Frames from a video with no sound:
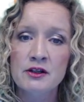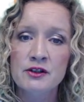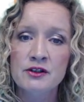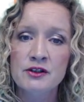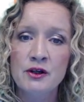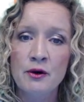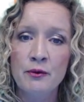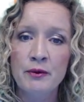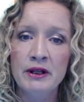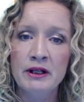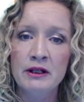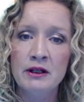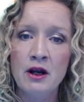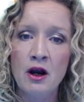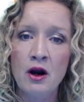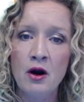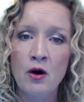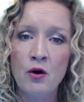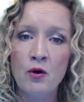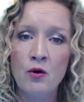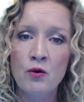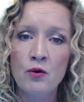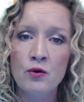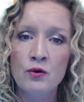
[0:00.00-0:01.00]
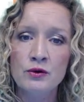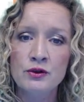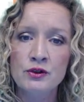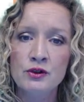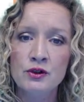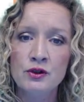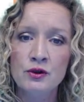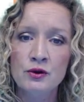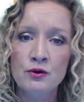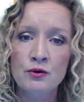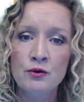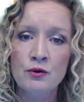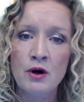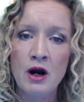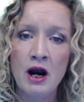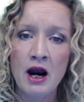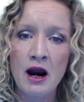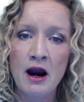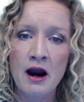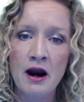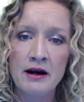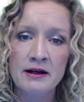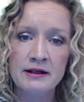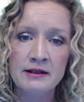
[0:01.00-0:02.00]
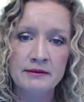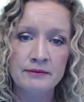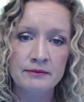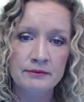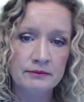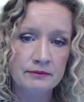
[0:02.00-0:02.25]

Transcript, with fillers: So we go to our